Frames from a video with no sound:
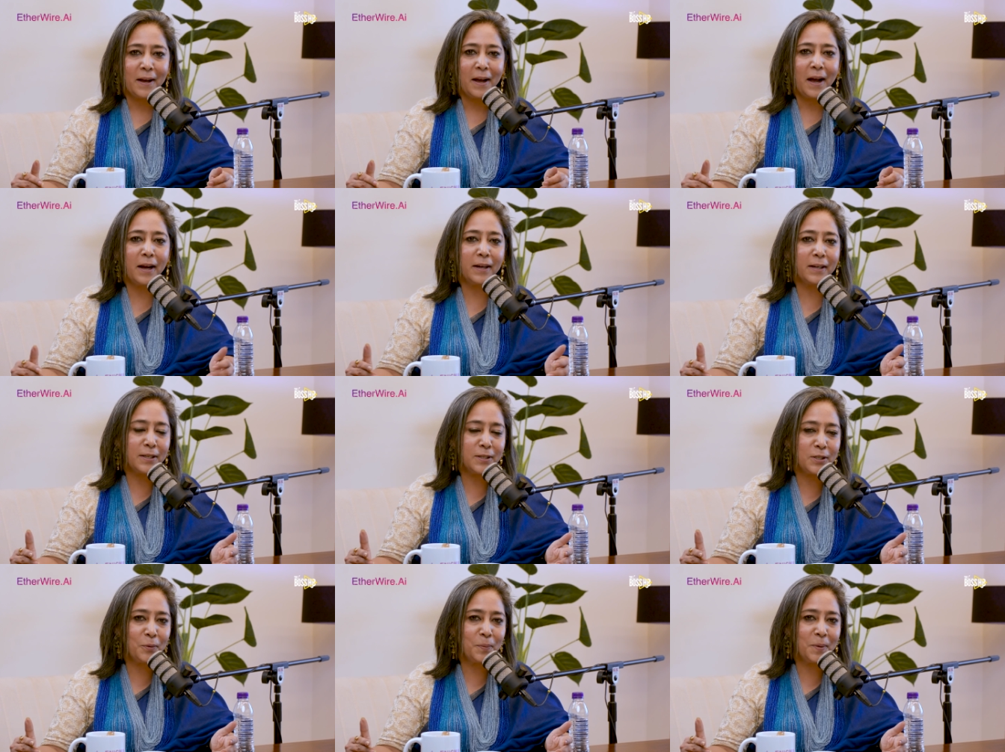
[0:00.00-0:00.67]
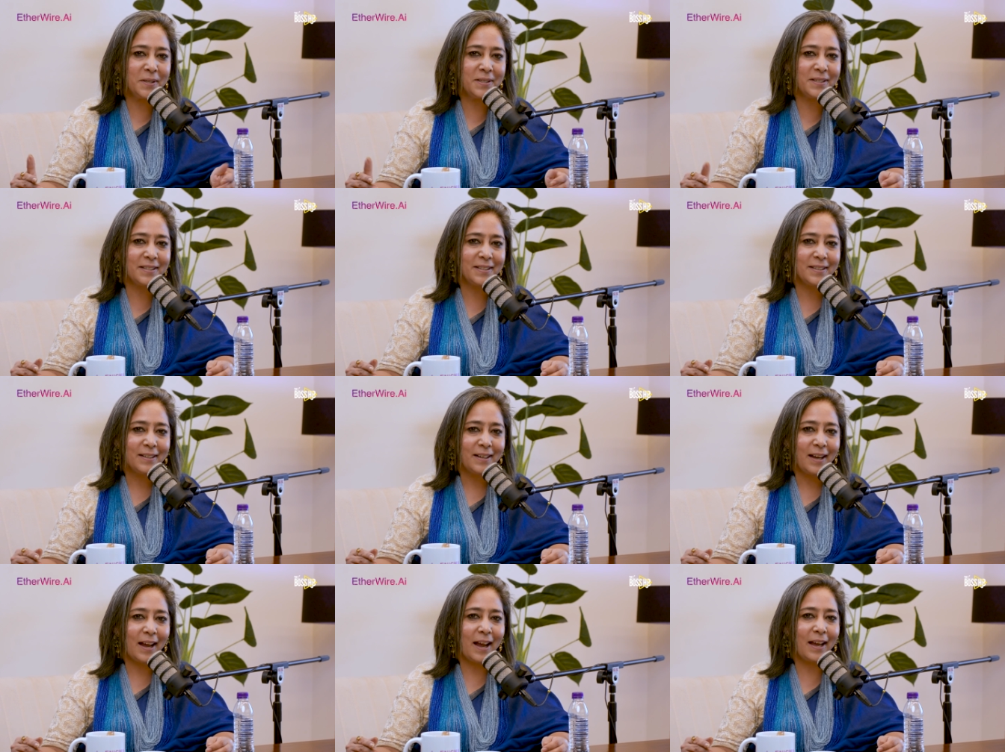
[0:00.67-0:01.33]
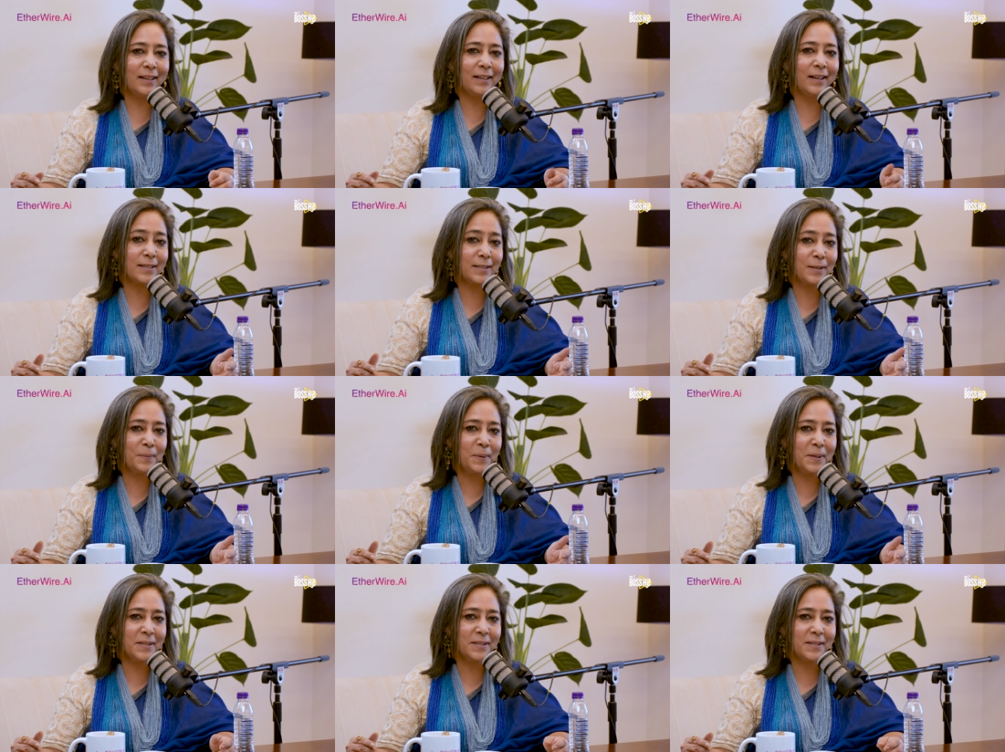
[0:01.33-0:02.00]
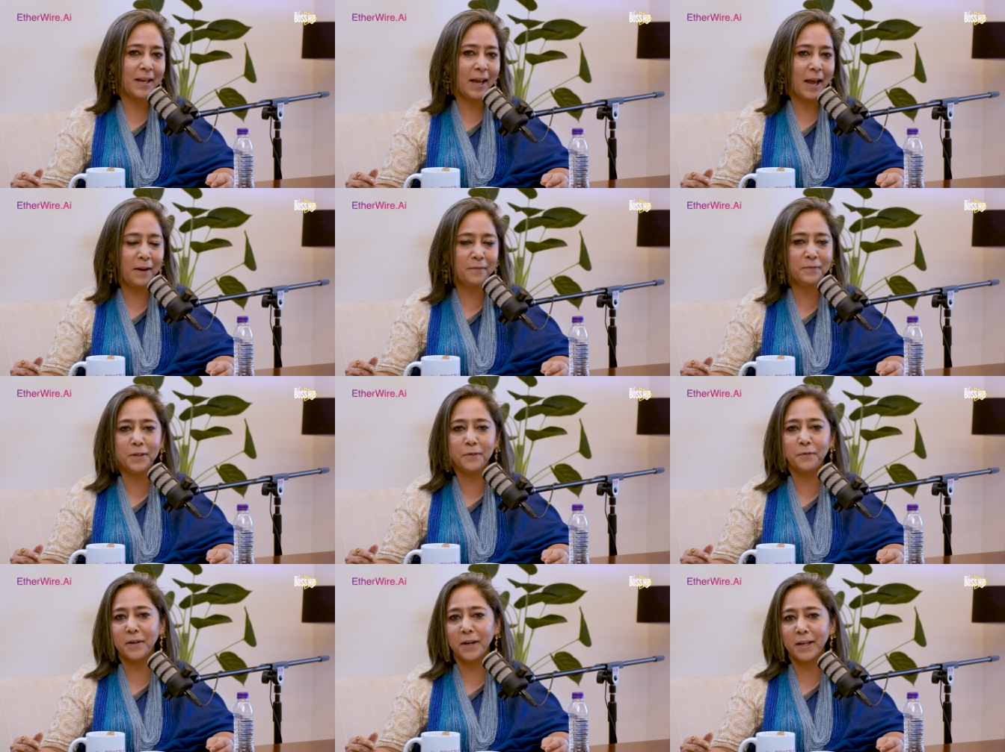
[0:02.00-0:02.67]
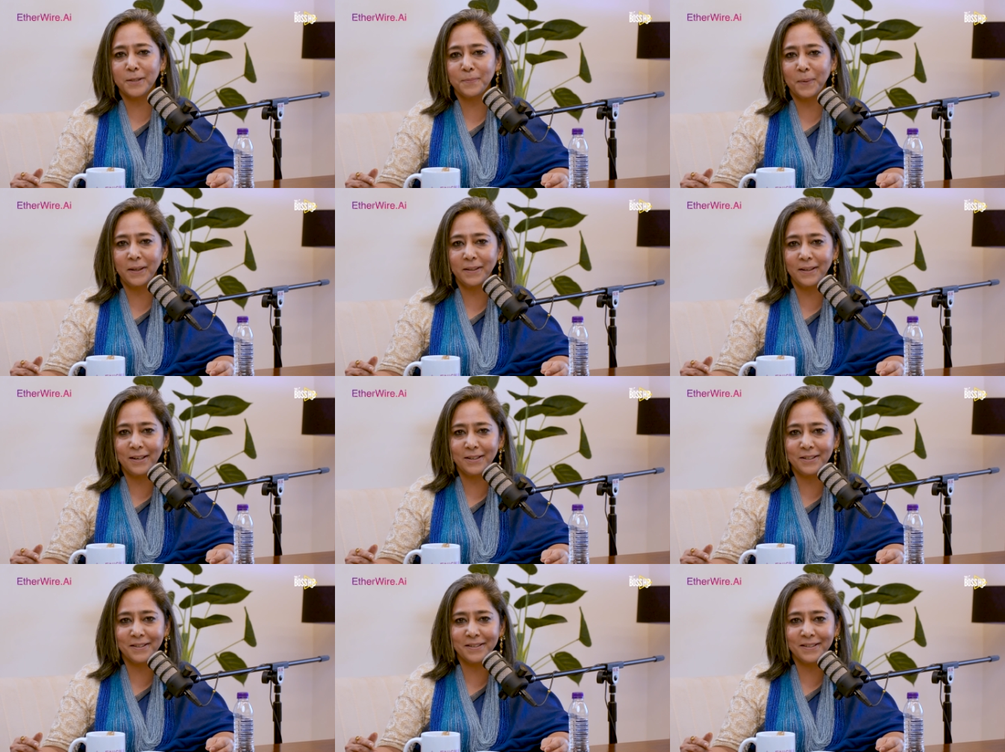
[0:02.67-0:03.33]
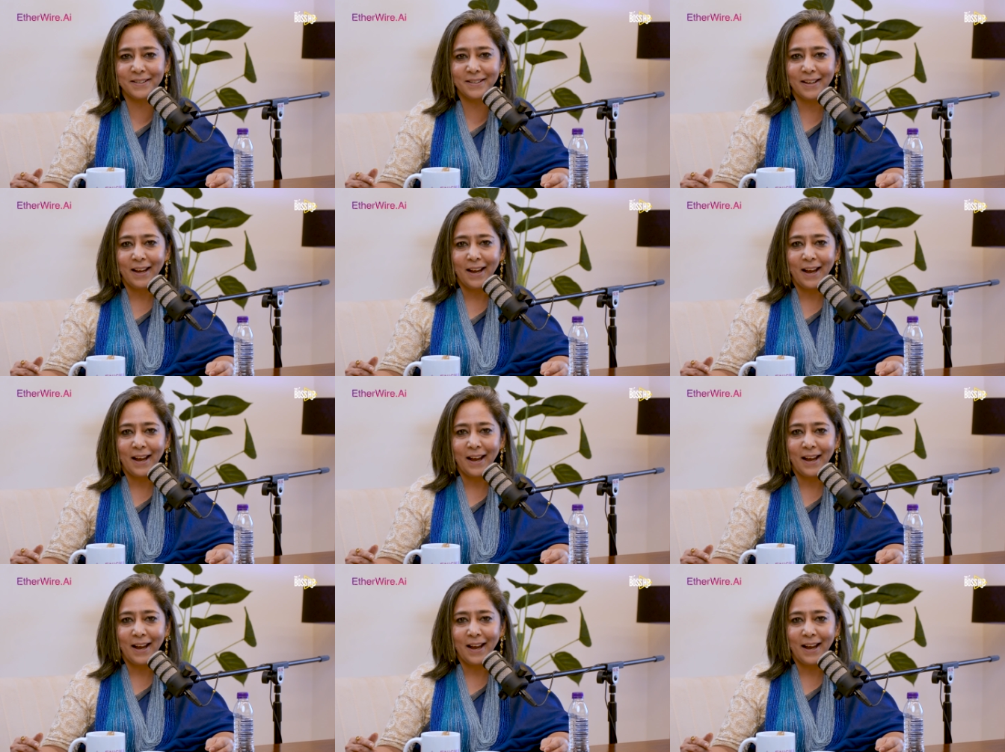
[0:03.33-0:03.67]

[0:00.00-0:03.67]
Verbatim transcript: Our consumers and customers have different expectations